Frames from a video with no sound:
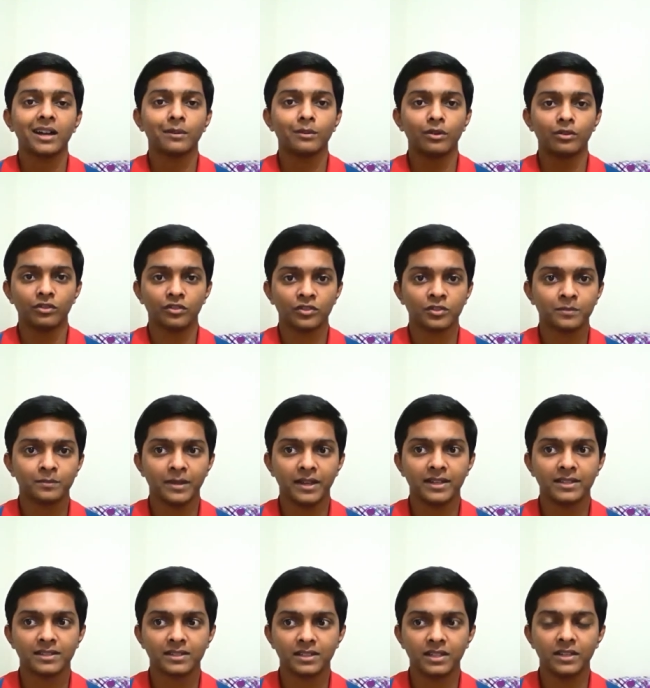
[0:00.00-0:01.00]
amount of
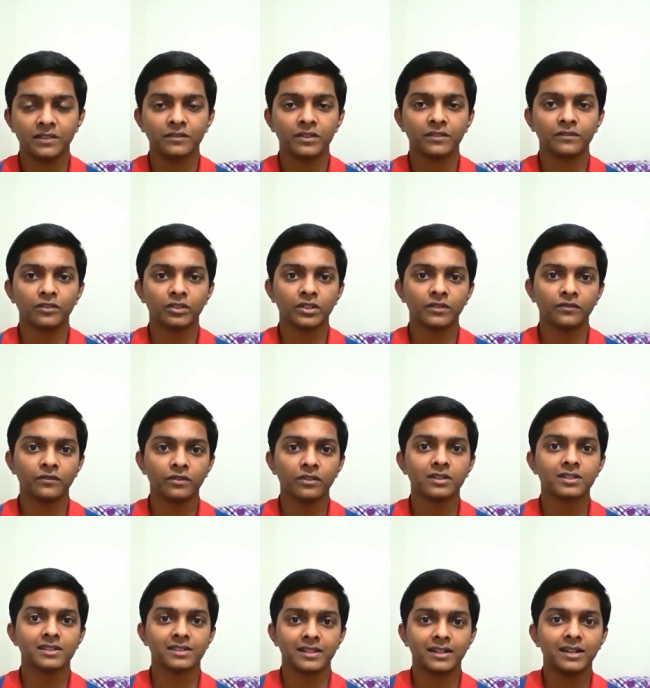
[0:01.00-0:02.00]
space even for the
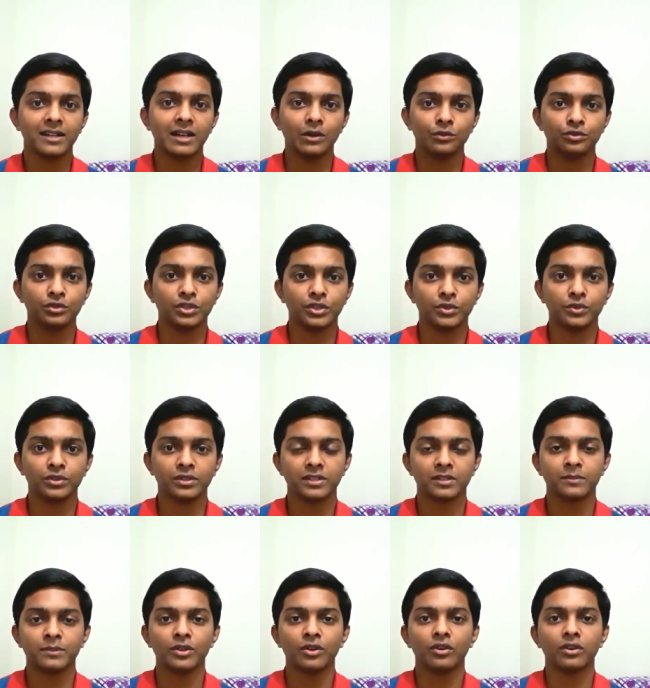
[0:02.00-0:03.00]
first 10,000 users
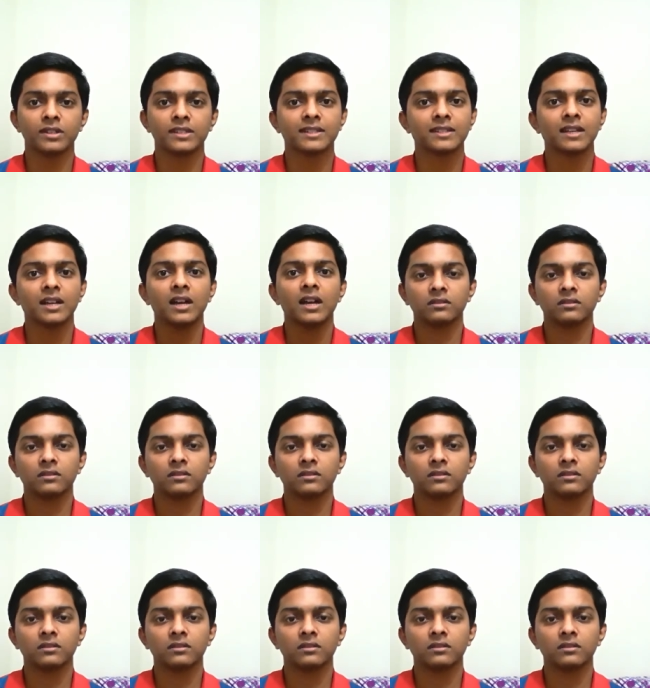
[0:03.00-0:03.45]
because